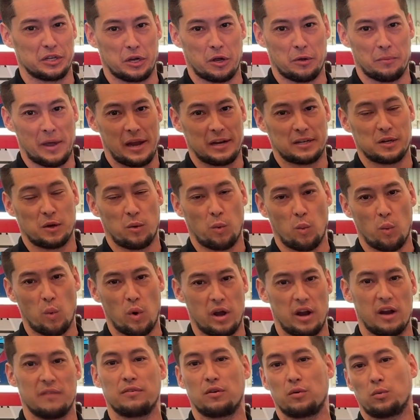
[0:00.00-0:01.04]
go back to
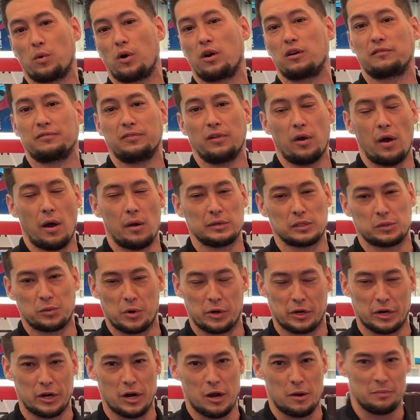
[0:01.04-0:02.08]
whatever workflow I was
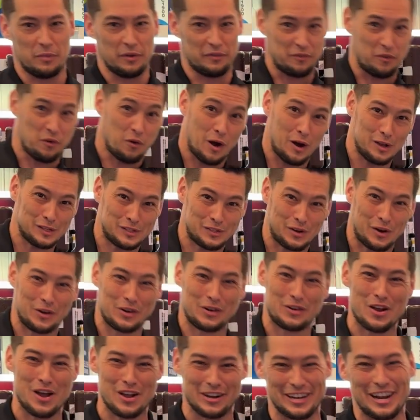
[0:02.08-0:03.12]
working on before I started
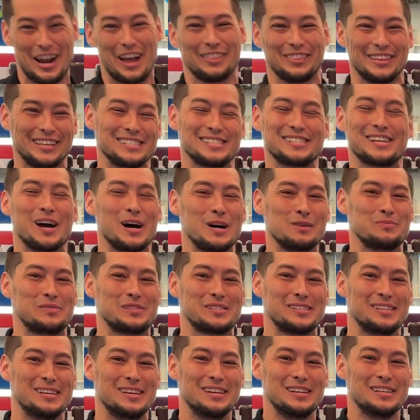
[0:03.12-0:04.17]
knocking out these cups.
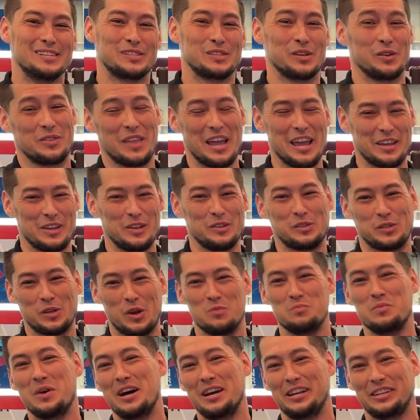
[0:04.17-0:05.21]
So thank you so
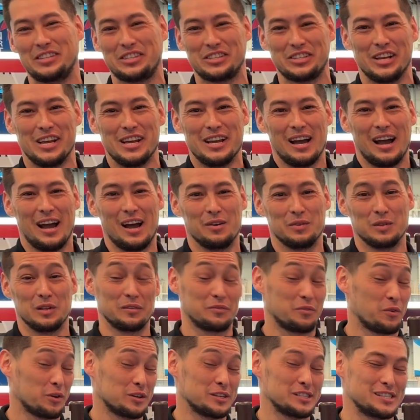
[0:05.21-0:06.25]
much. We look
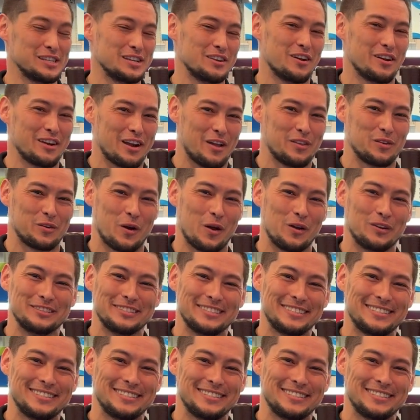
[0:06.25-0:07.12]
forward to seeing y'all down the road.